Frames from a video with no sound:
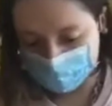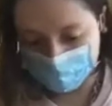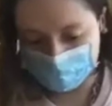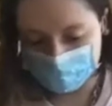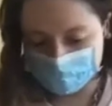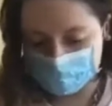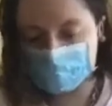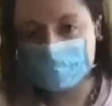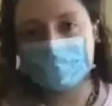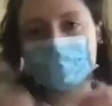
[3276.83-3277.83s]
adding this
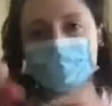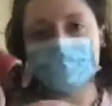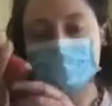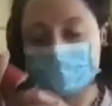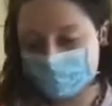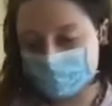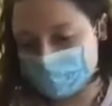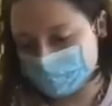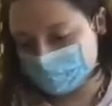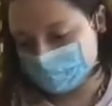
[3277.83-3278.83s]
and I'm gonna start with
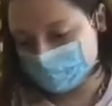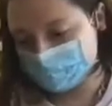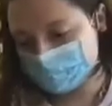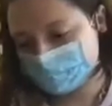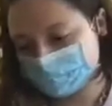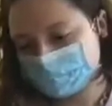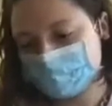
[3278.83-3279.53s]
things. So um,